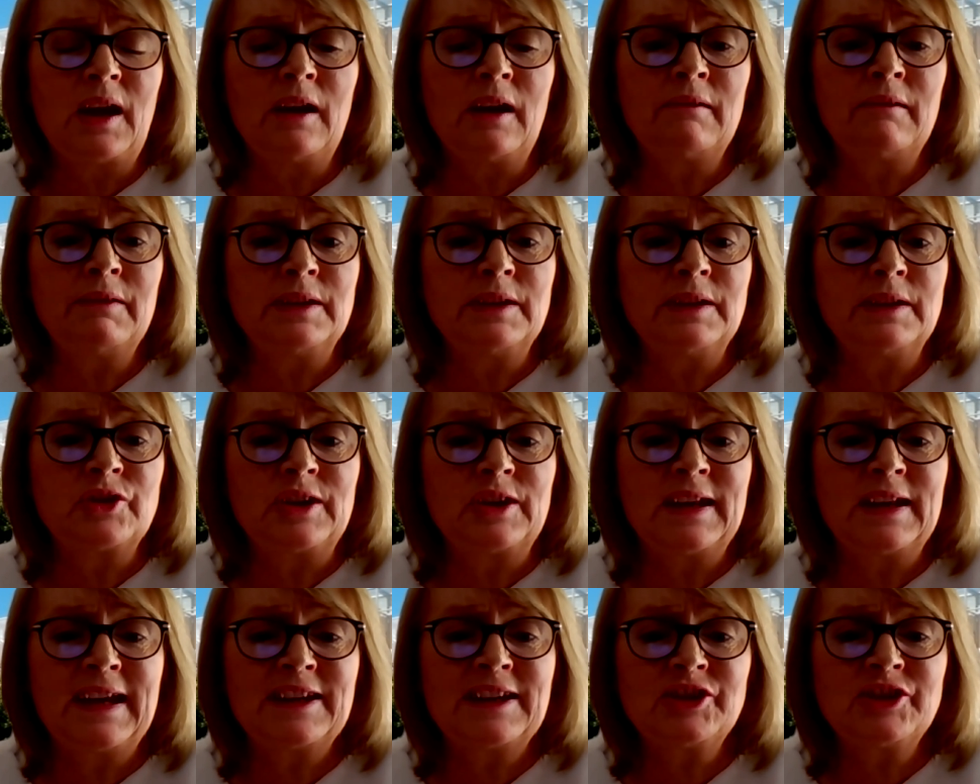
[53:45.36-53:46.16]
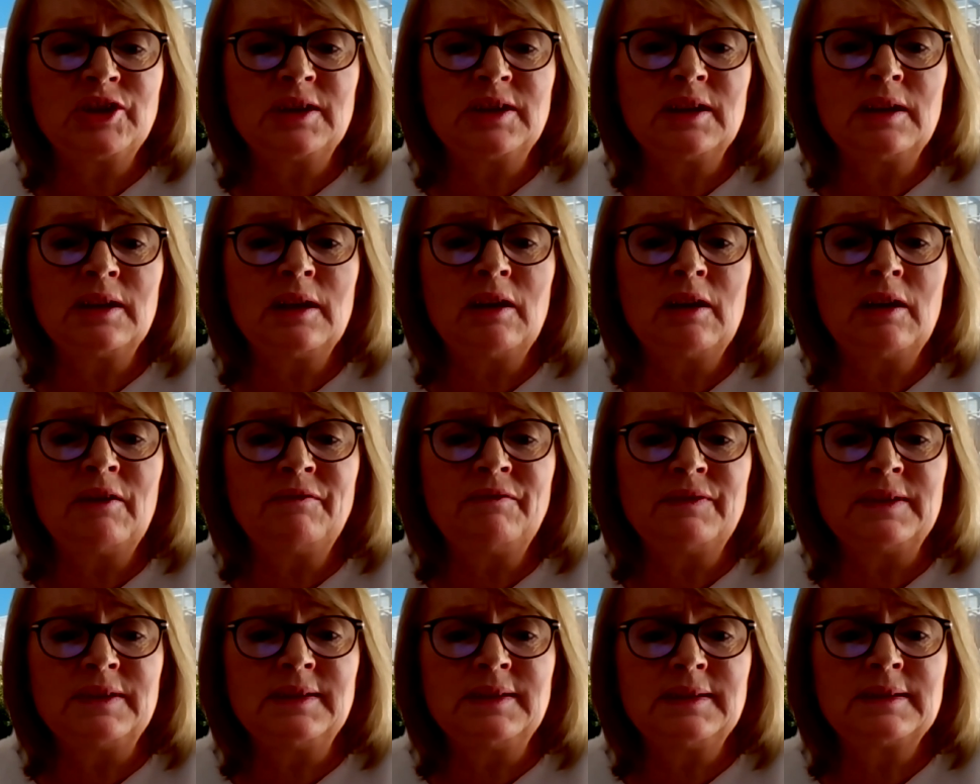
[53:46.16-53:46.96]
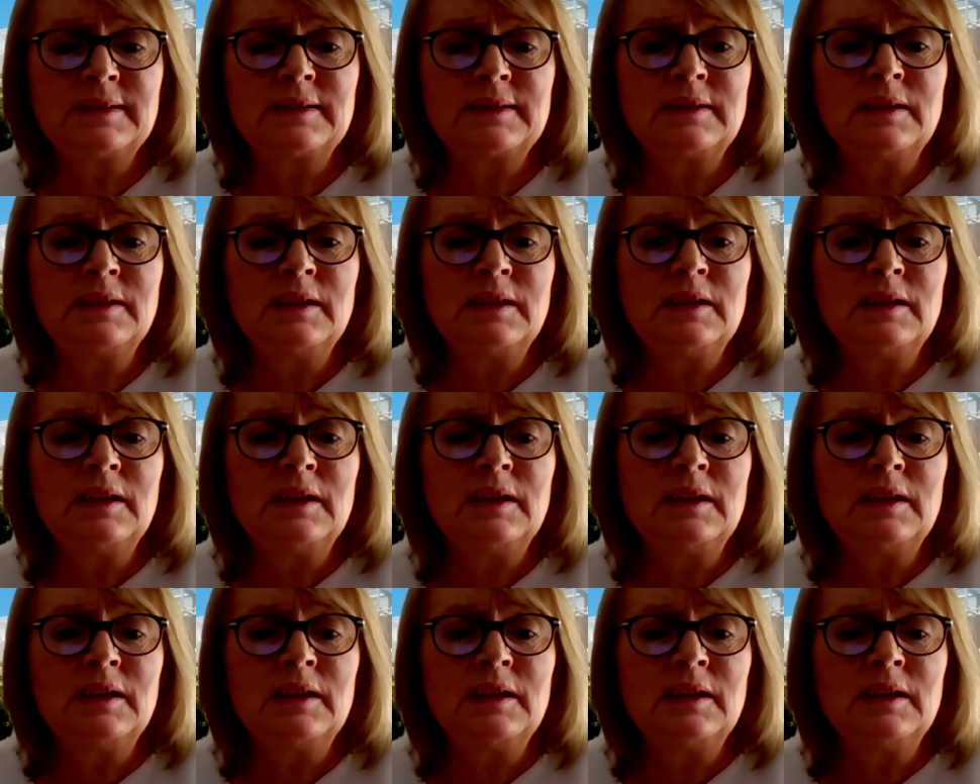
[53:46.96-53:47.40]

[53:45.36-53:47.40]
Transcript: our international office.